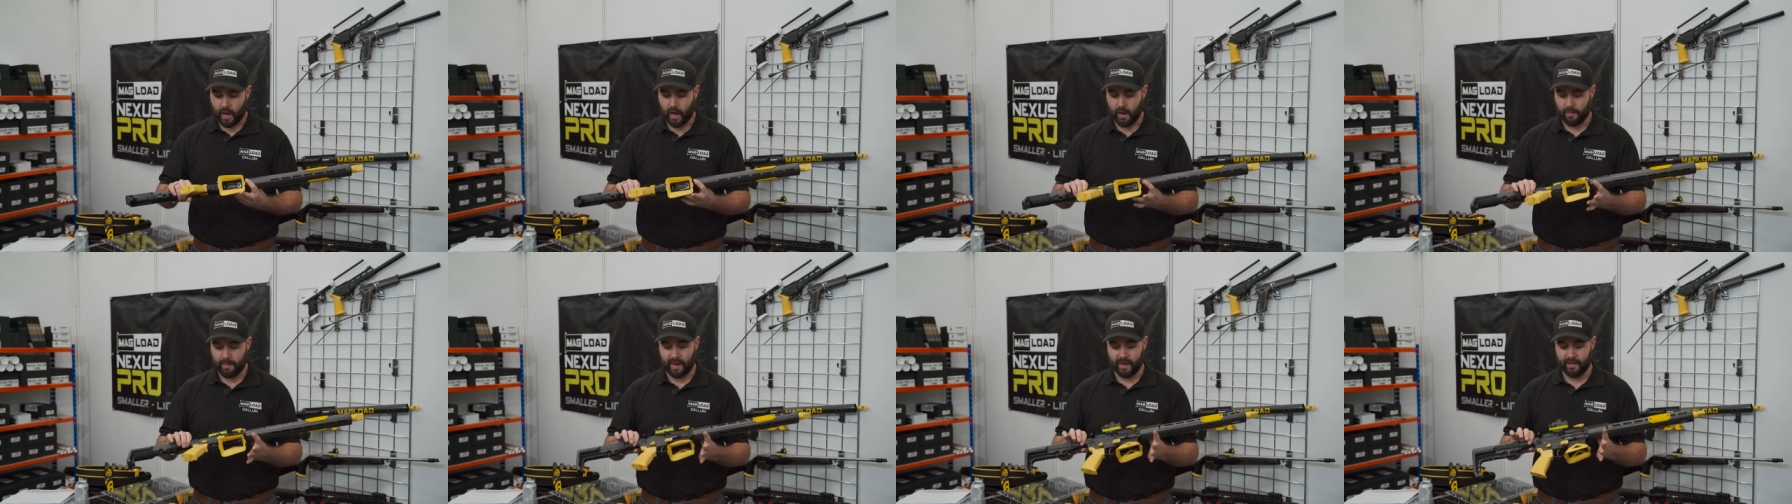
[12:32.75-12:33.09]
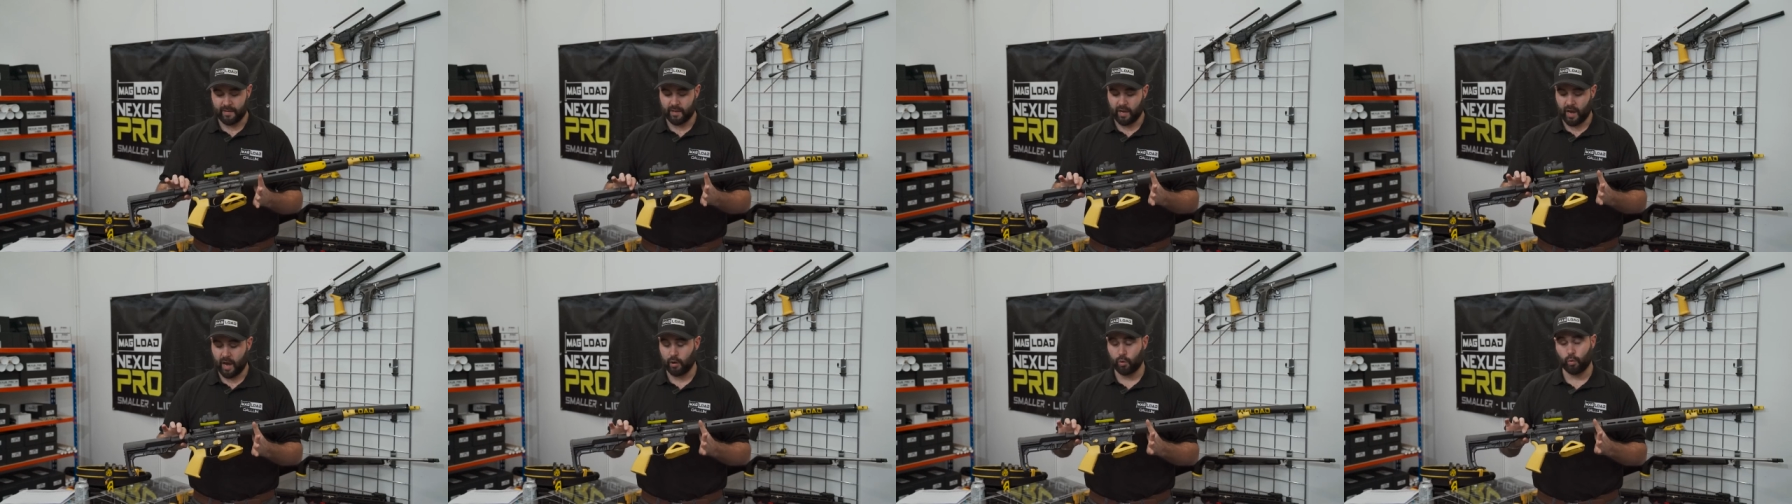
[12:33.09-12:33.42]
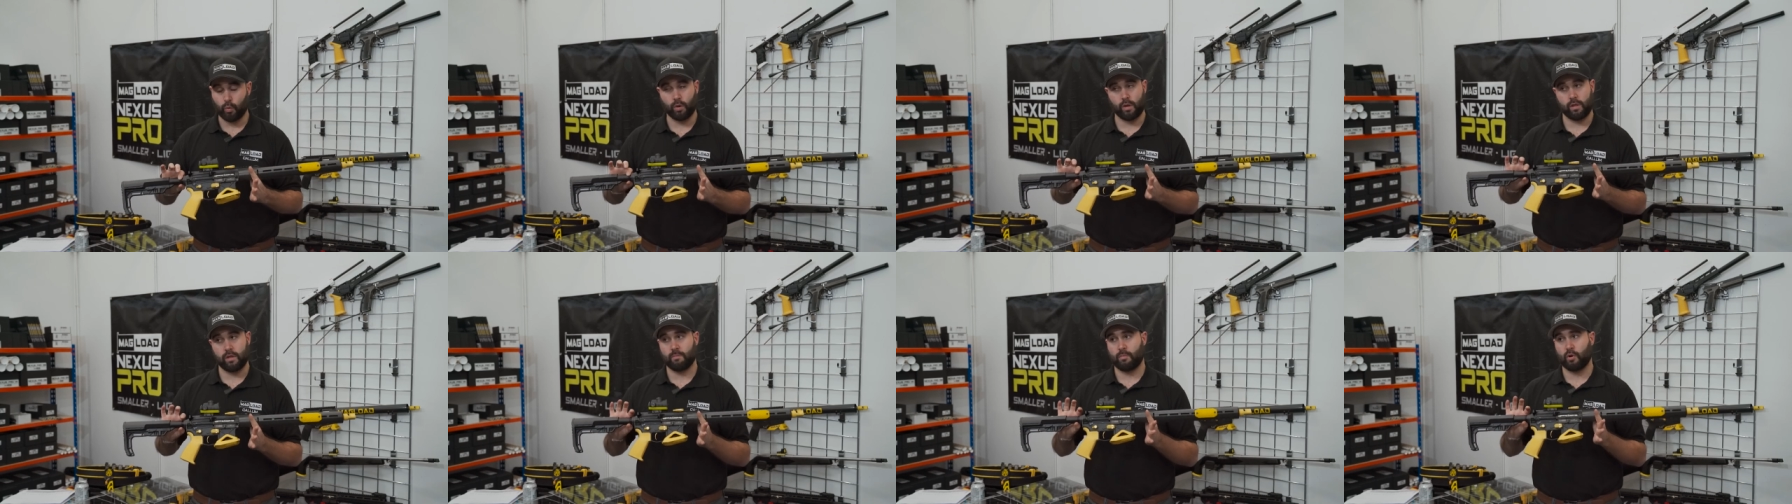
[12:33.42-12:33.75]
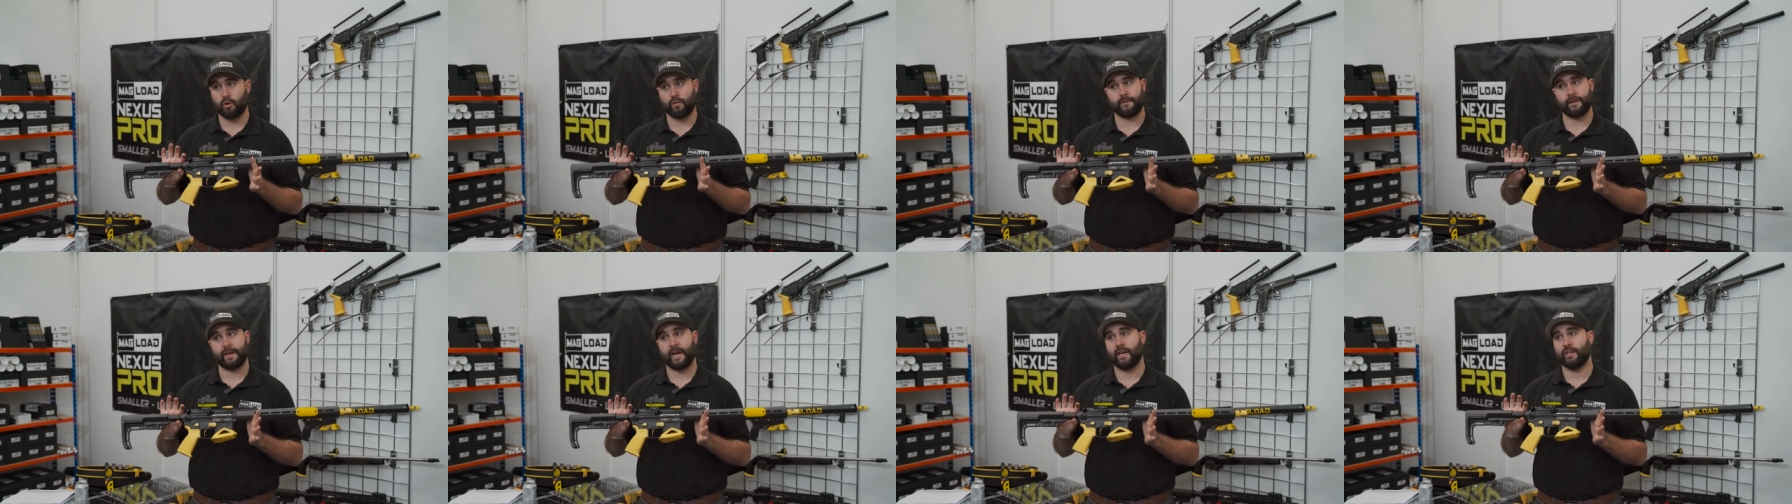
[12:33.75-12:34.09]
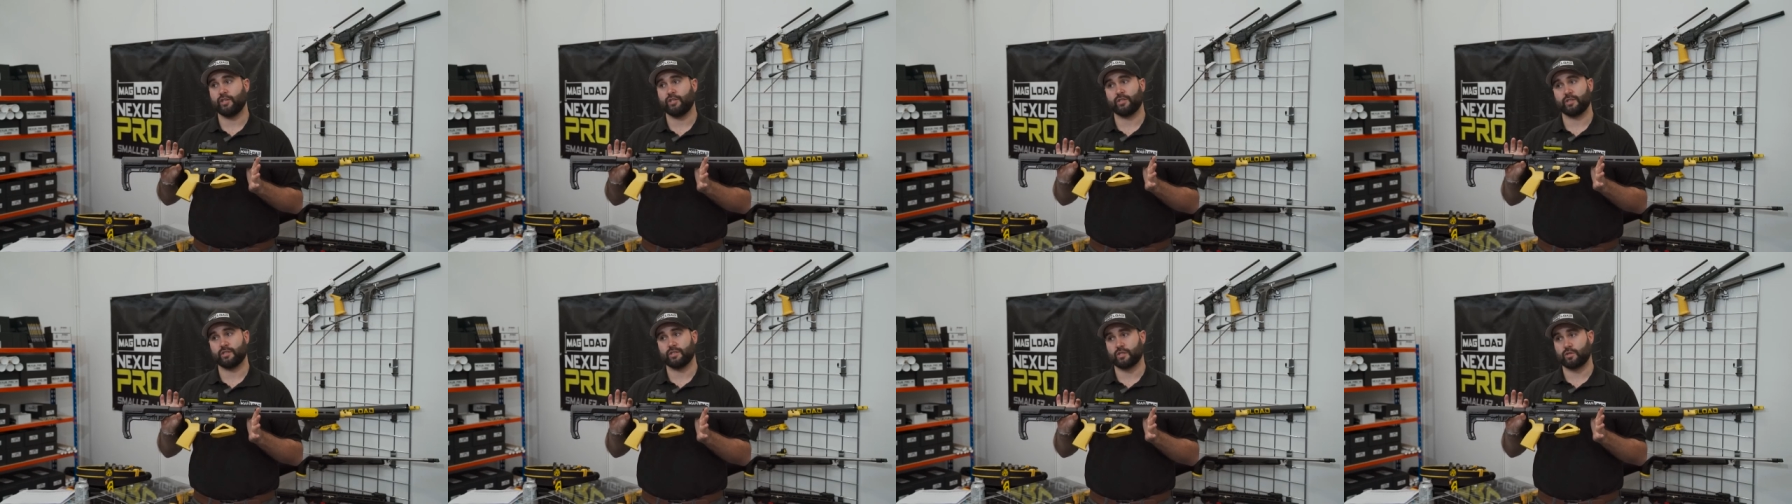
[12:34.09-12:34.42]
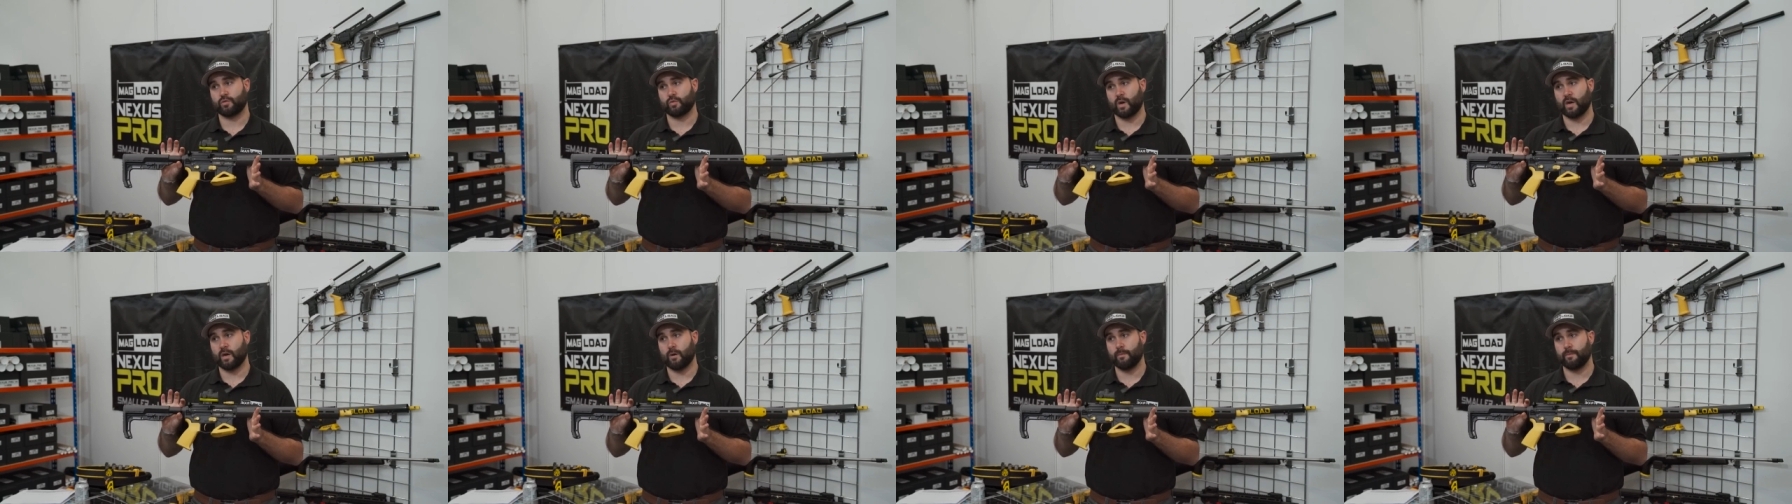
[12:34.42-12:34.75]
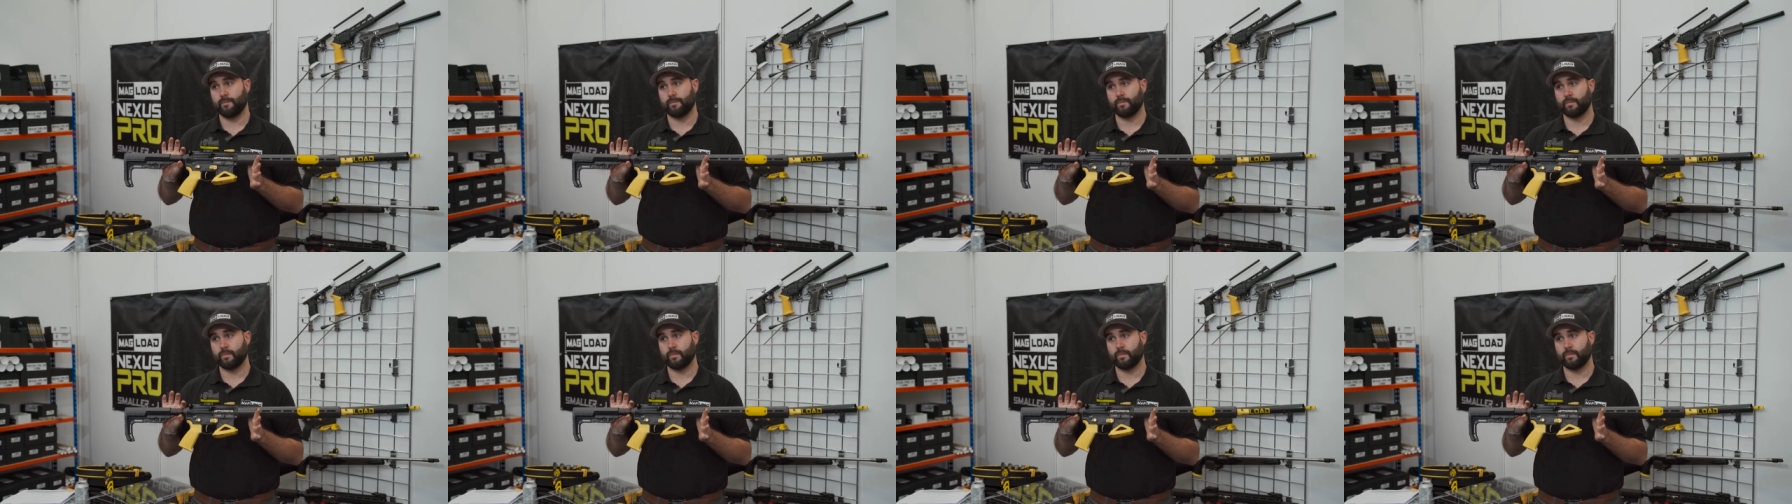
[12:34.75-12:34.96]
uh, and, and all of the modifications as well.